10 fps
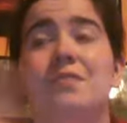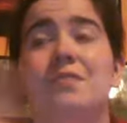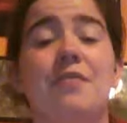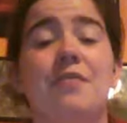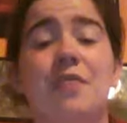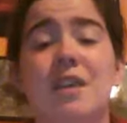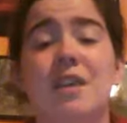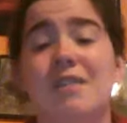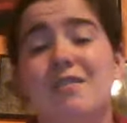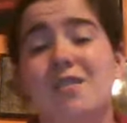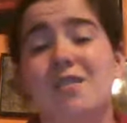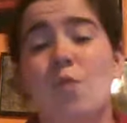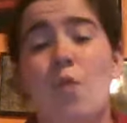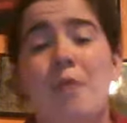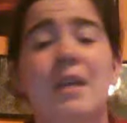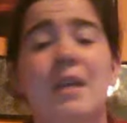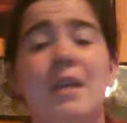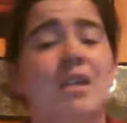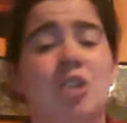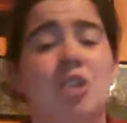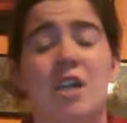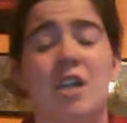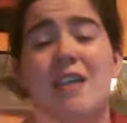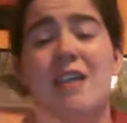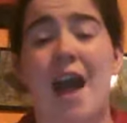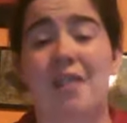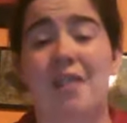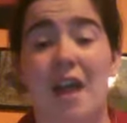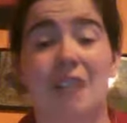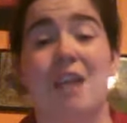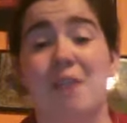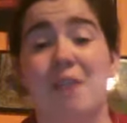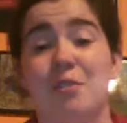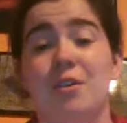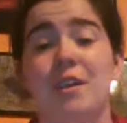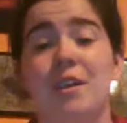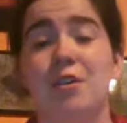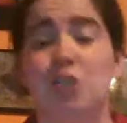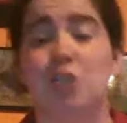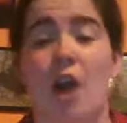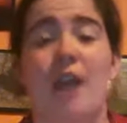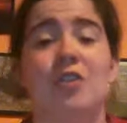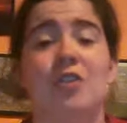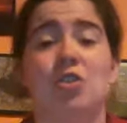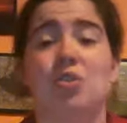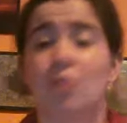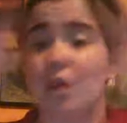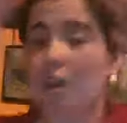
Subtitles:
Definitely women just at that time period trying to